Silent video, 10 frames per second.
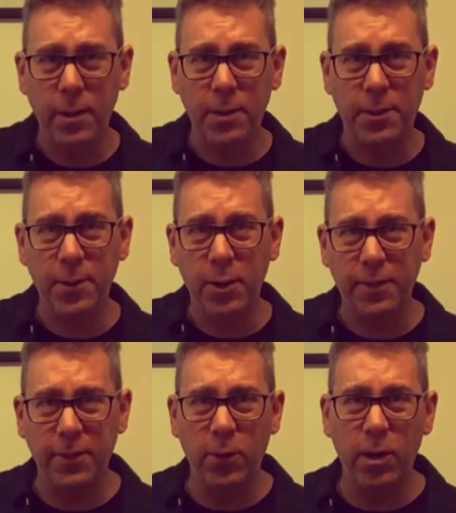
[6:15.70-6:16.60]
to
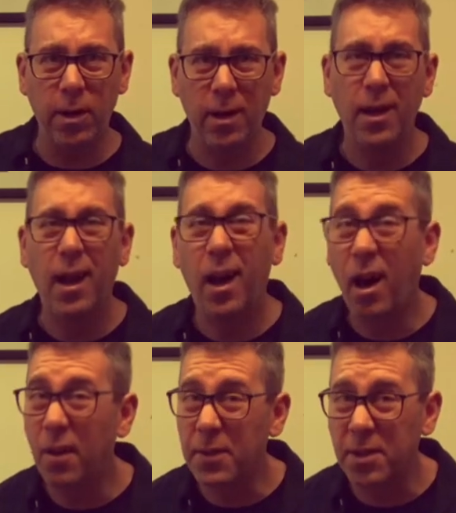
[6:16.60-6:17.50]
34.
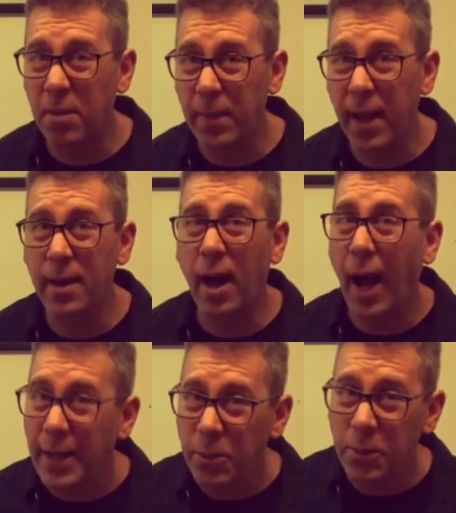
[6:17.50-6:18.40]
Off the top of my head, I
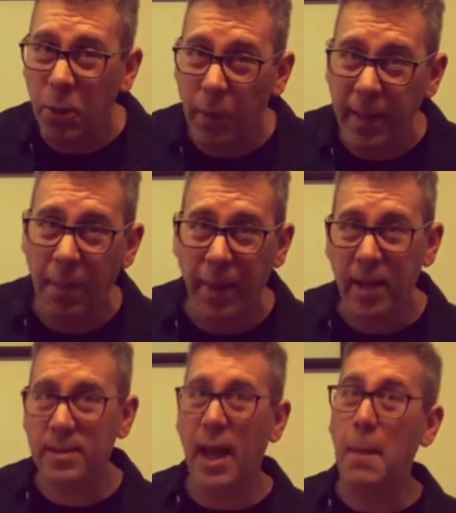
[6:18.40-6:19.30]
don't know what that
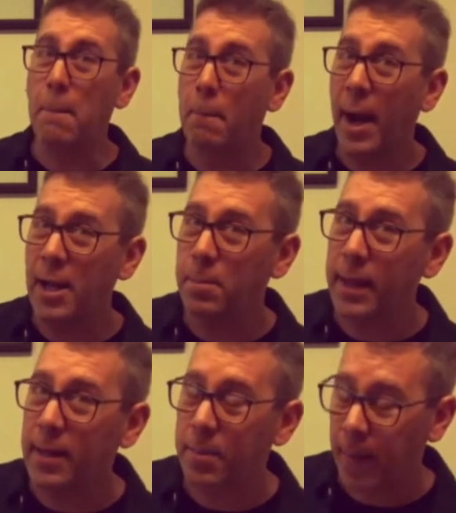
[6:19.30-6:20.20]
means. It might be
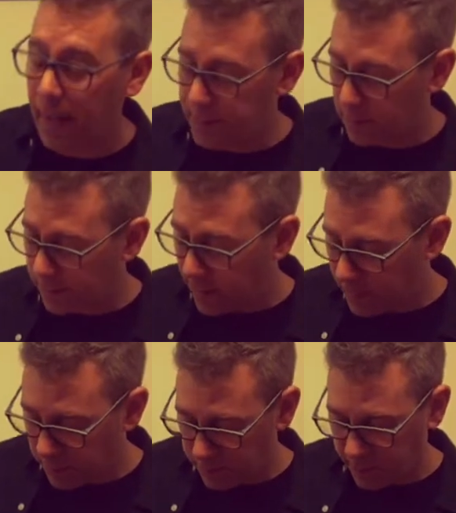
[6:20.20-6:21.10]
capacitor
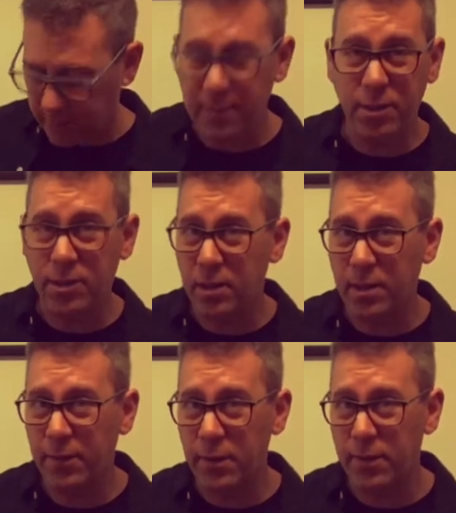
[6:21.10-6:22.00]
values because there's a
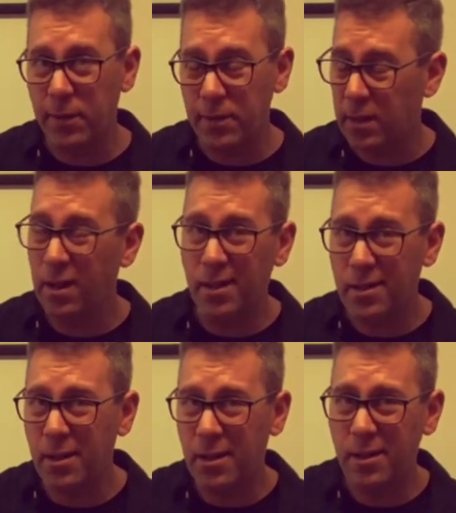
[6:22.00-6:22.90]

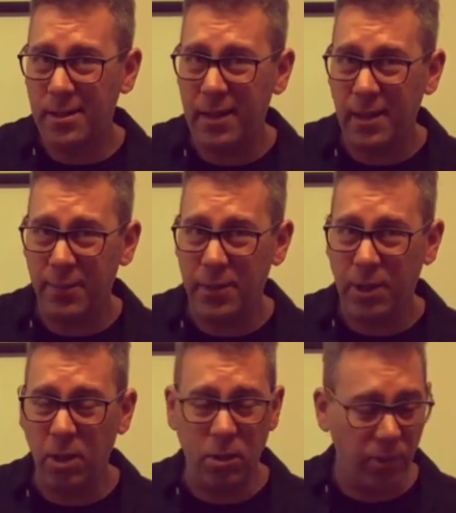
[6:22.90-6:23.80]
little slightly different
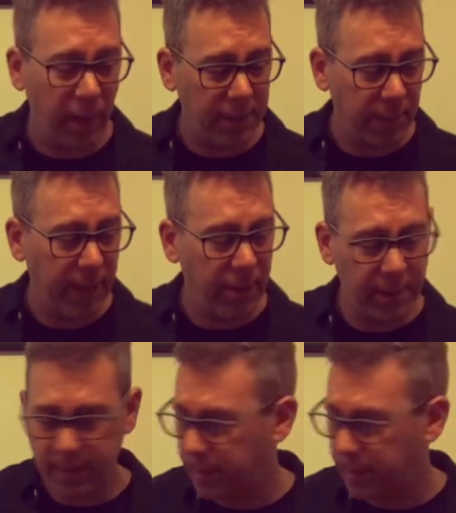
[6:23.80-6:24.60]
tone, right? So here is